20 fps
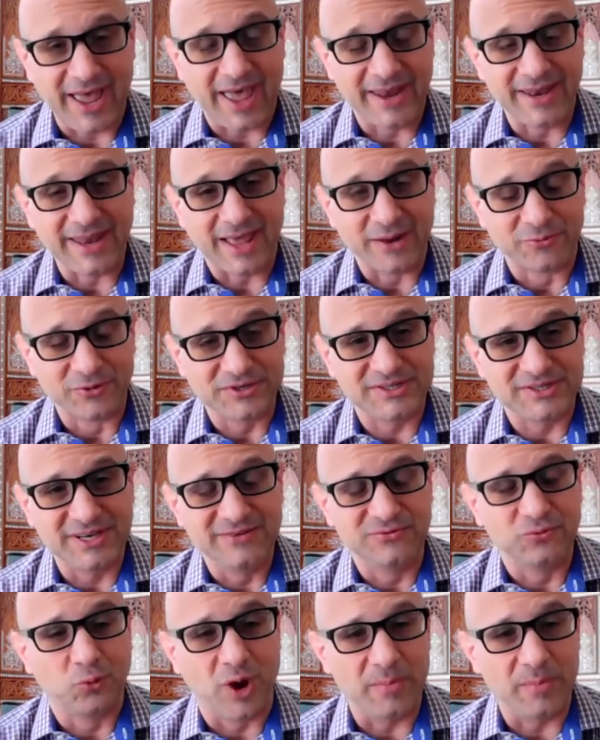and, and
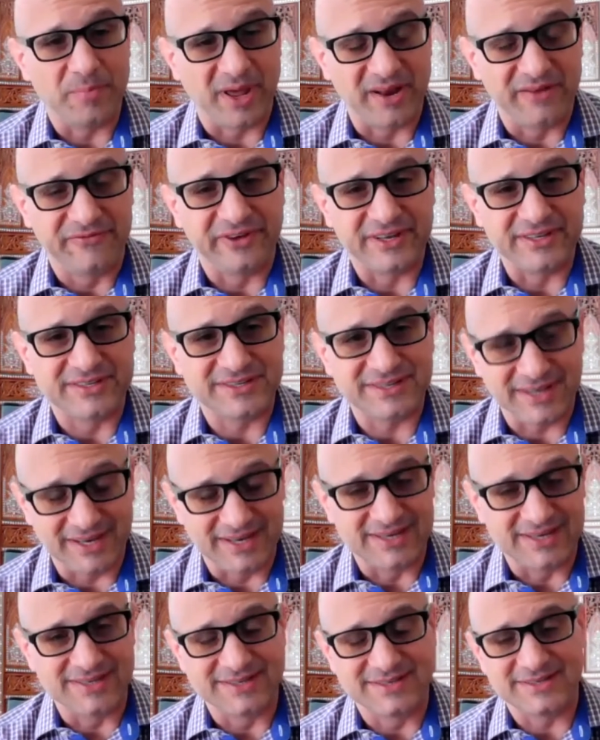receives what benefits
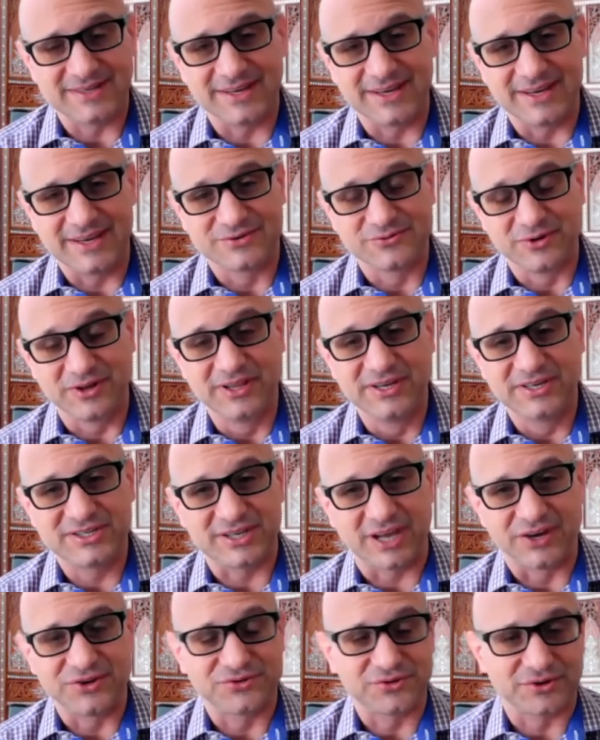is is really
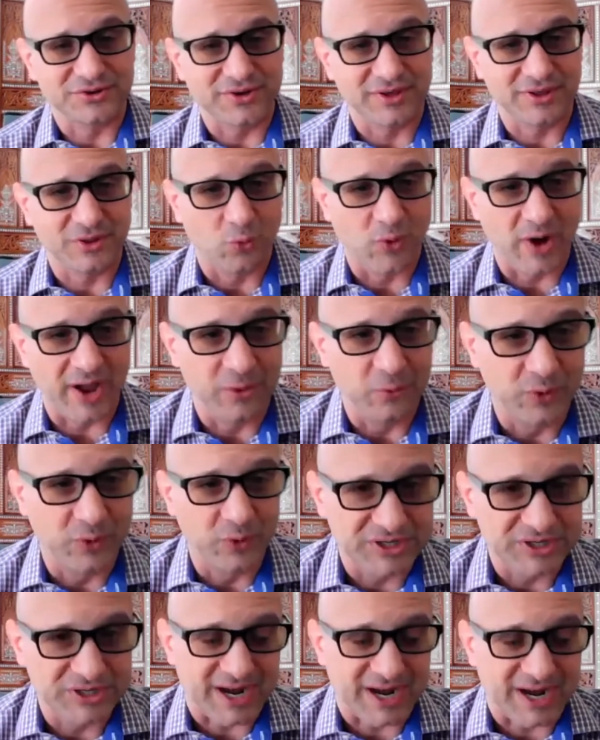central to the way in
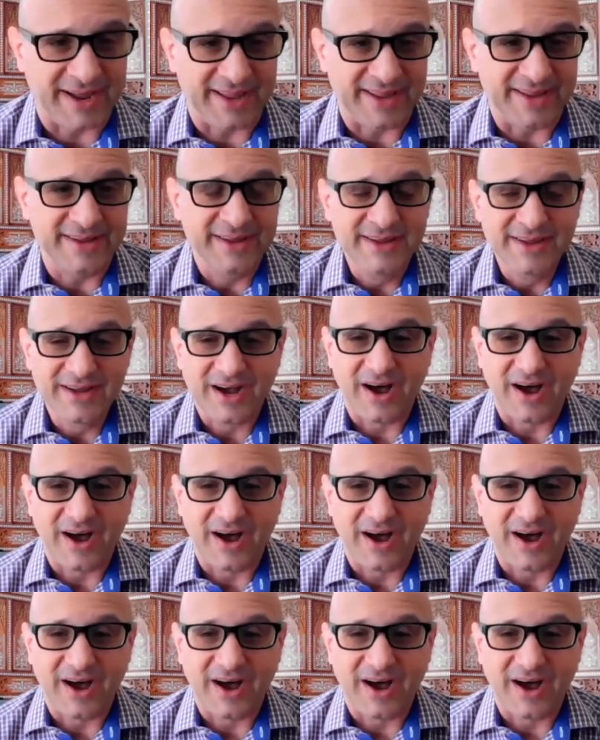which I